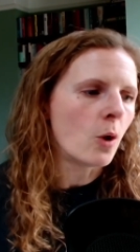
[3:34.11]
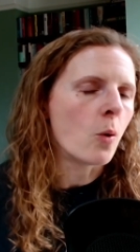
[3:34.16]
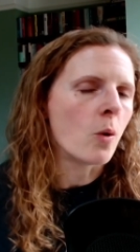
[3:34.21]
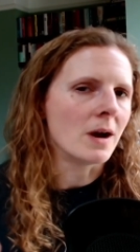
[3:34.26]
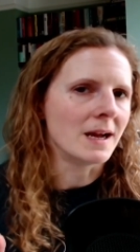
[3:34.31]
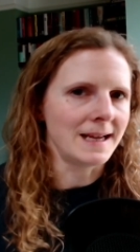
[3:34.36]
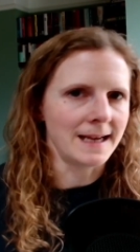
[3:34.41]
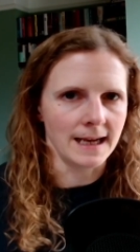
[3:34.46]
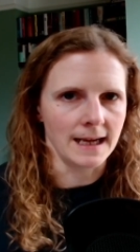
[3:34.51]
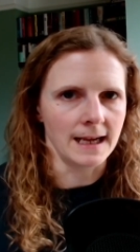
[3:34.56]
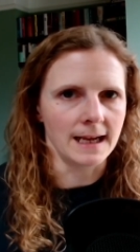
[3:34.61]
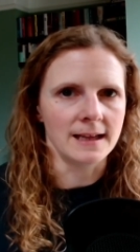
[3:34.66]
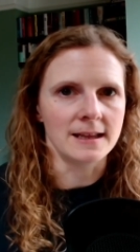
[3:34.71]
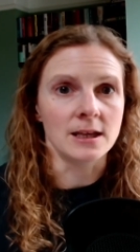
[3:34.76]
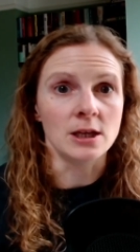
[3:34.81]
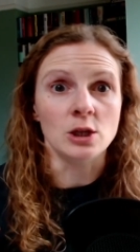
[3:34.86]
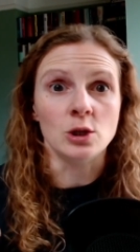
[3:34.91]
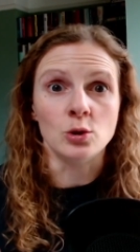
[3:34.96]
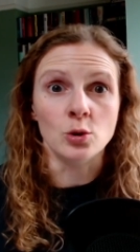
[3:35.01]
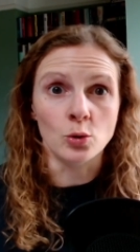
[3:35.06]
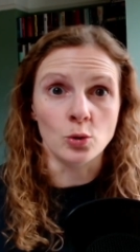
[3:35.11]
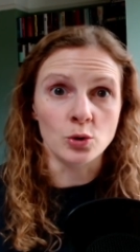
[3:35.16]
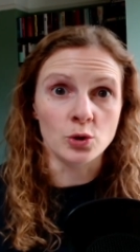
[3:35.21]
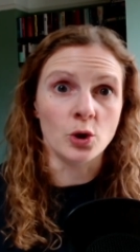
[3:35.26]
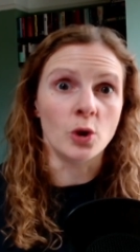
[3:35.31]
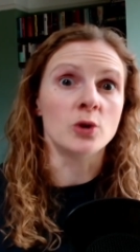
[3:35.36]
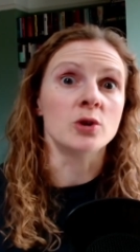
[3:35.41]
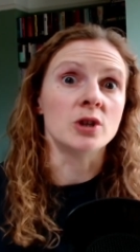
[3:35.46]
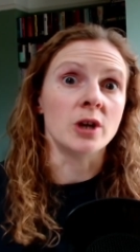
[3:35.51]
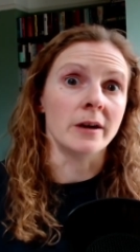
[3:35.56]
quite clear that you're
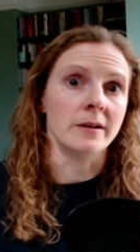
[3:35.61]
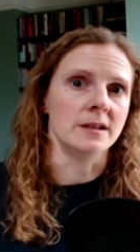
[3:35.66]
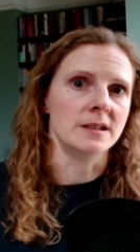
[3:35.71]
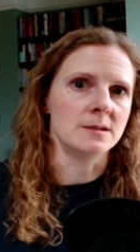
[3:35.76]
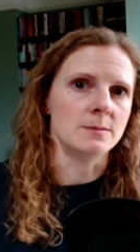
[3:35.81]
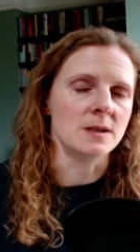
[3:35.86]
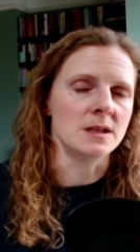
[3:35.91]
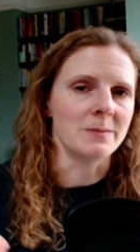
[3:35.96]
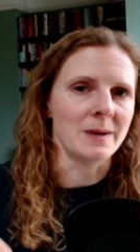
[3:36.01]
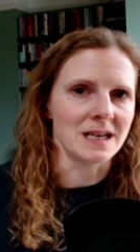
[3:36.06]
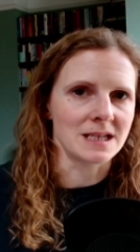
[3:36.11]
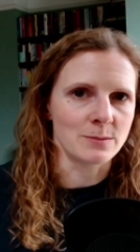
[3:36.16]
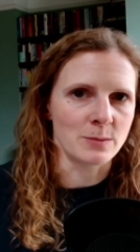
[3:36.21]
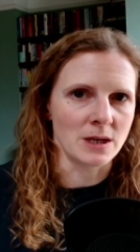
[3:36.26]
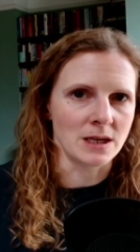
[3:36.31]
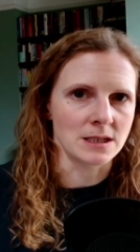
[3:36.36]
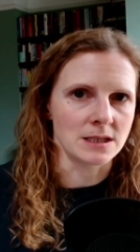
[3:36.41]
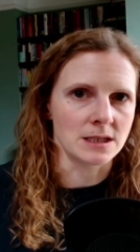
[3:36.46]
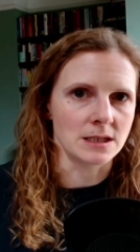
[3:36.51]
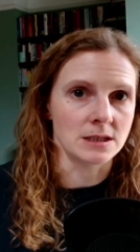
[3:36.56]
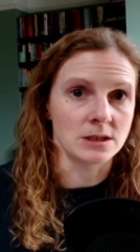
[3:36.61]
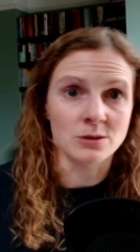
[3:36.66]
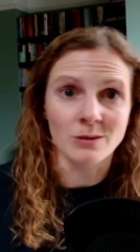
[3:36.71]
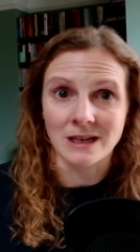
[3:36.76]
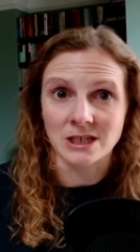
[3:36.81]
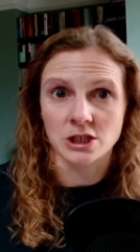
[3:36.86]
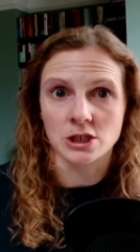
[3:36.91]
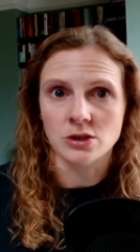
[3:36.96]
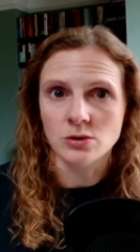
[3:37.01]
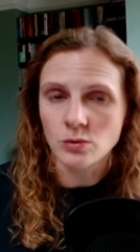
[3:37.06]
not going to be the best person
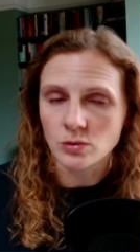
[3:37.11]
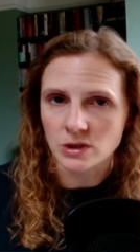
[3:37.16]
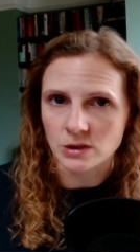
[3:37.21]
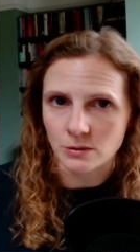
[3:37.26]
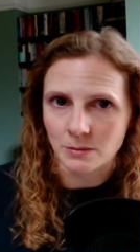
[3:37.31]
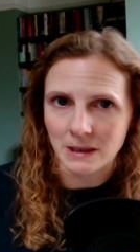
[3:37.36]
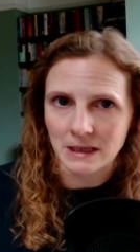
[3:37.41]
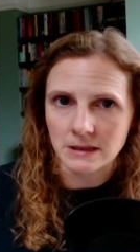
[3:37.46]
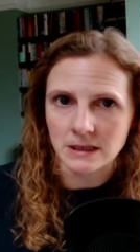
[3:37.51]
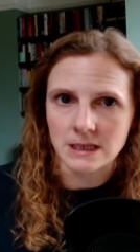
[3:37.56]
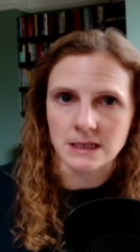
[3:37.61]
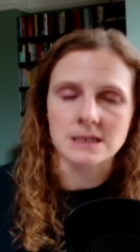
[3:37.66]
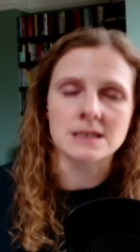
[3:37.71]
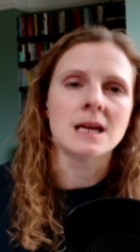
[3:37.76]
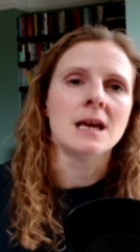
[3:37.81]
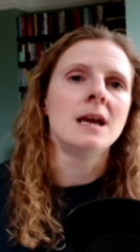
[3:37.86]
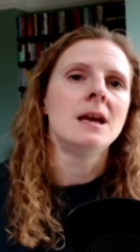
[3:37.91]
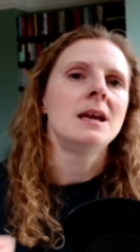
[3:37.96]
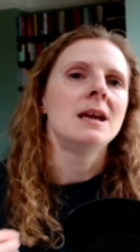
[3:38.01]
to actually talk to about this,